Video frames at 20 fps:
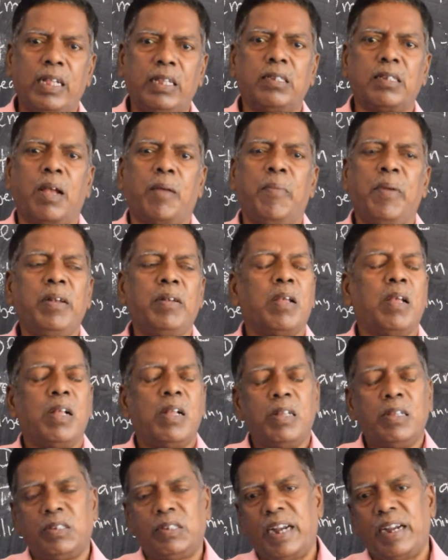the examine
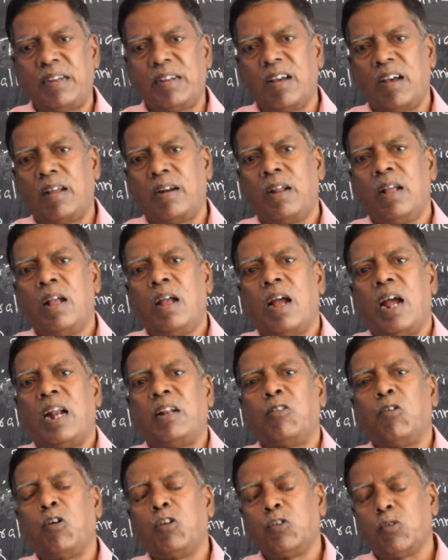setter
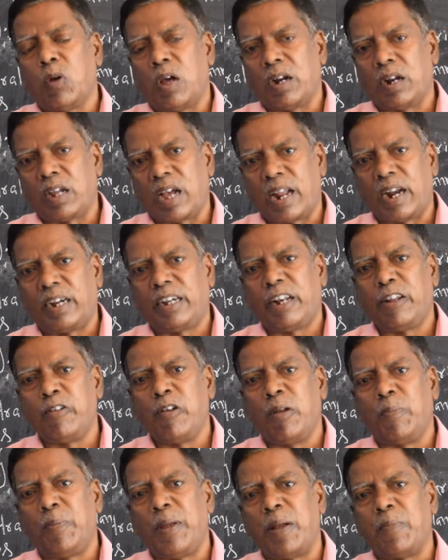and those who are
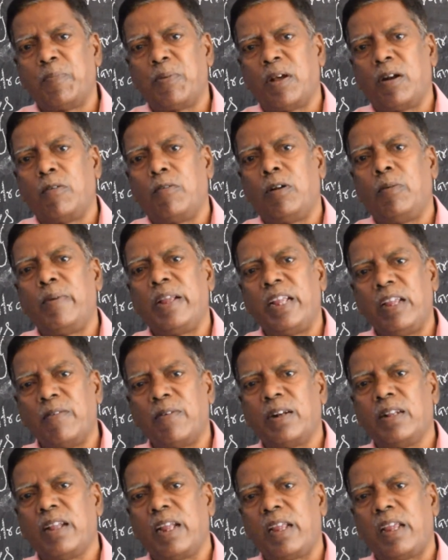correcting your paper will be
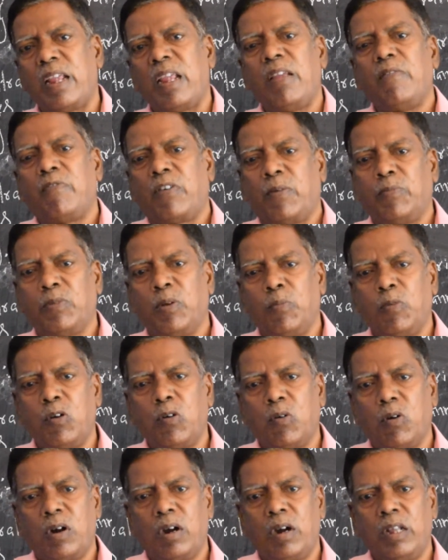given the key from the
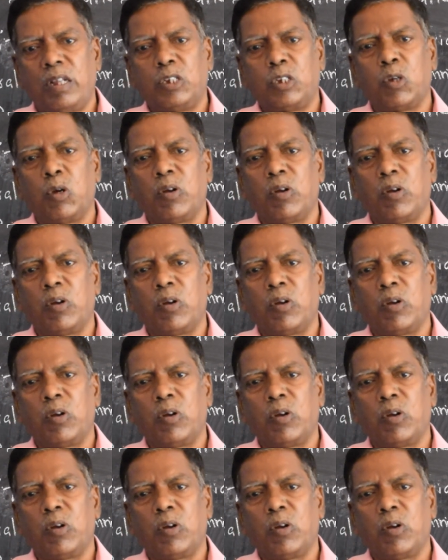book only.